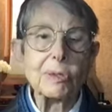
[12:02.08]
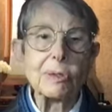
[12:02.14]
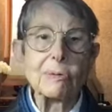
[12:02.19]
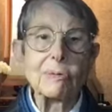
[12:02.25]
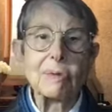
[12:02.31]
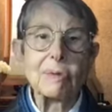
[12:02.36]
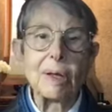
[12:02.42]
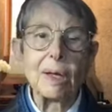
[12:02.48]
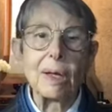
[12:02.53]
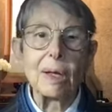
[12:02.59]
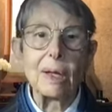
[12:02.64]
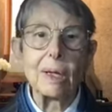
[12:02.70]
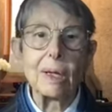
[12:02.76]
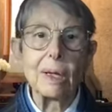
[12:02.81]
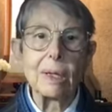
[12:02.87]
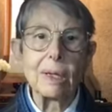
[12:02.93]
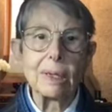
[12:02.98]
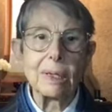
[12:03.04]
of
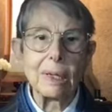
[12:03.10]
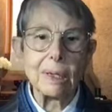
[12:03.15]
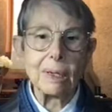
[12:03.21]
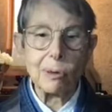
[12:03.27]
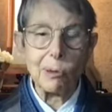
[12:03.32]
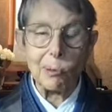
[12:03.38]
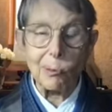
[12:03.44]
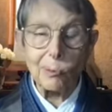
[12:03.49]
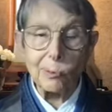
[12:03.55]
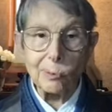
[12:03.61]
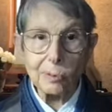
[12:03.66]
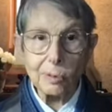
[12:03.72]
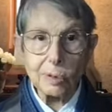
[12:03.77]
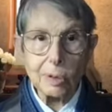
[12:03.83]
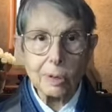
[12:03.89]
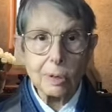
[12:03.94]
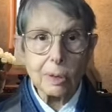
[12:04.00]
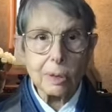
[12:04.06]
getting
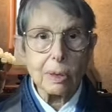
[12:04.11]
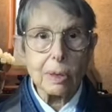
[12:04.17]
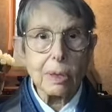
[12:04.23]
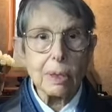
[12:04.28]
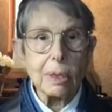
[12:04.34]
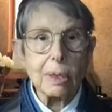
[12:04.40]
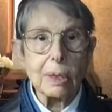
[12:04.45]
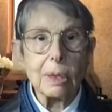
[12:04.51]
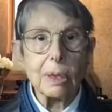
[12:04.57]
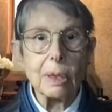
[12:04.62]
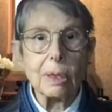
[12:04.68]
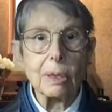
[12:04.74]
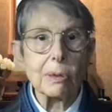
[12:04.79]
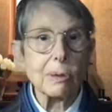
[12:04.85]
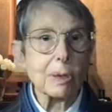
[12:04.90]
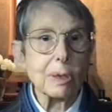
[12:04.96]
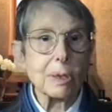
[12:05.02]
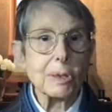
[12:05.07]
old in
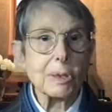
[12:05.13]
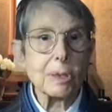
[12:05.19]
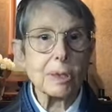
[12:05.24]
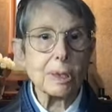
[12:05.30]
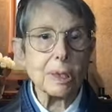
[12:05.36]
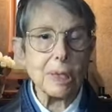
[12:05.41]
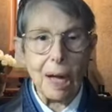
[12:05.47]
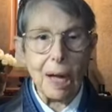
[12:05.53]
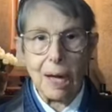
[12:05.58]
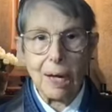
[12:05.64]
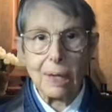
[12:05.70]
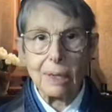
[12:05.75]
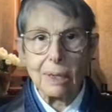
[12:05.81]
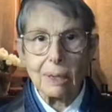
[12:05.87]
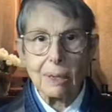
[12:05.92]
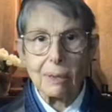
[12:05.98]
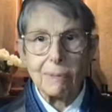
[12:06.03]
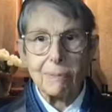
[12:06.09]
order just to die?
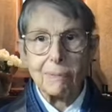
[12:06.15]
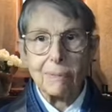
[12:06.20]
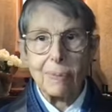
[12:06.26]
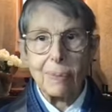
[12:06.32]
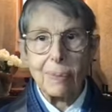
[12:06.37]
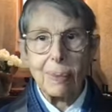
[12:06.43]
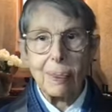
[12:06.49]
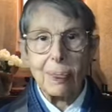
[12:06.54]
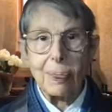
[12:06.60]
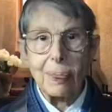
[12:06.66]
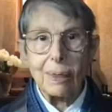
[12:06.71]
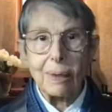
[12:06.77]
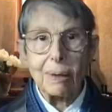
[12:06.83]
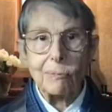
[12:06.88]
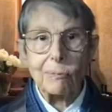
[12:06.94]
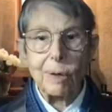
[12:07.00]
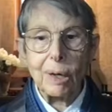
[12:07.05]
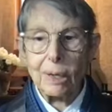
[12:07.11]

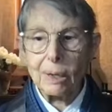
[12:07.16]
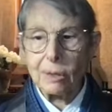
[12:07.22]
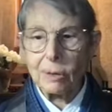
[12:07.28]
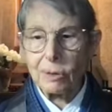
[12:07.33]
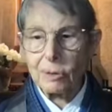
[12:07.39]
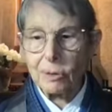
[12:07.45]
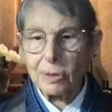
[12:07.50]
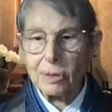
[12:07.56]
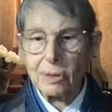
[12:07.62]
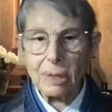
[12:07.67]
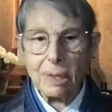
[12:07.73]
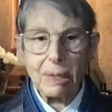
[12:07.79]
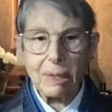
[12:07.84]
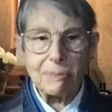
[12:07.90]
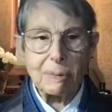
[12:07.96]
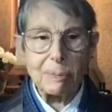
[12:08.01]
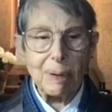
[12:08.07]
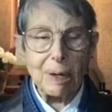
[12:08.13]
What on earth is
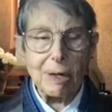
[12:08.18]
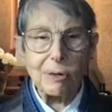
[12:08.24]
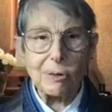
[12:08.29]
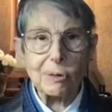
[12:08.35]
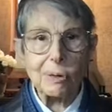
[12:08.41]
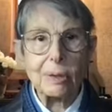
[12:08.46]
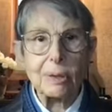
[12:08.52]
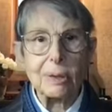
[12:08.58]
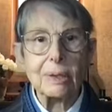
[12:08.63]
life about?